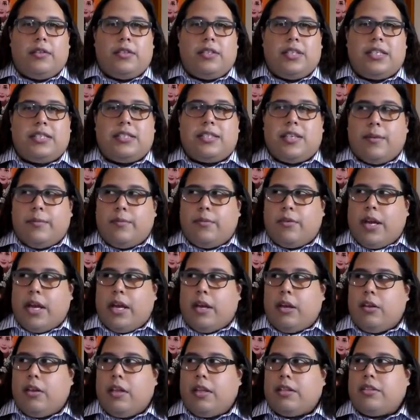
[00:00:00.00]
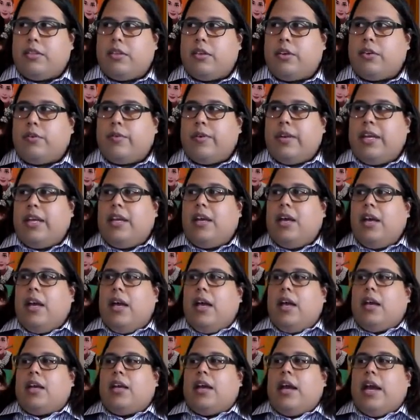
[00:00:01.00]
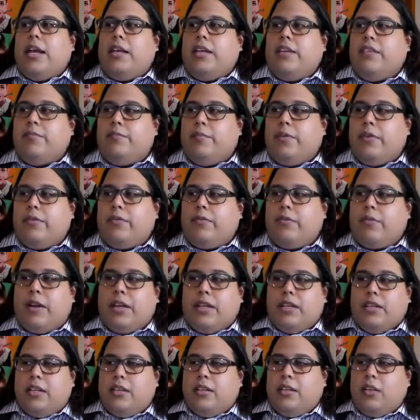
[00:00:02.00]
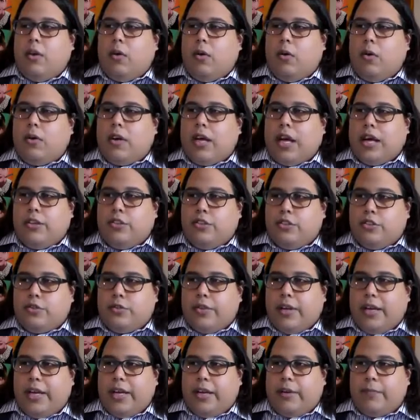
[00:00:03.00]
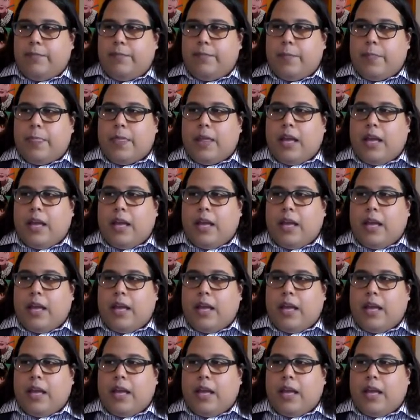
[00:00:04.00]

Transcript: to some greater or less degree, kind of befriended the whole country.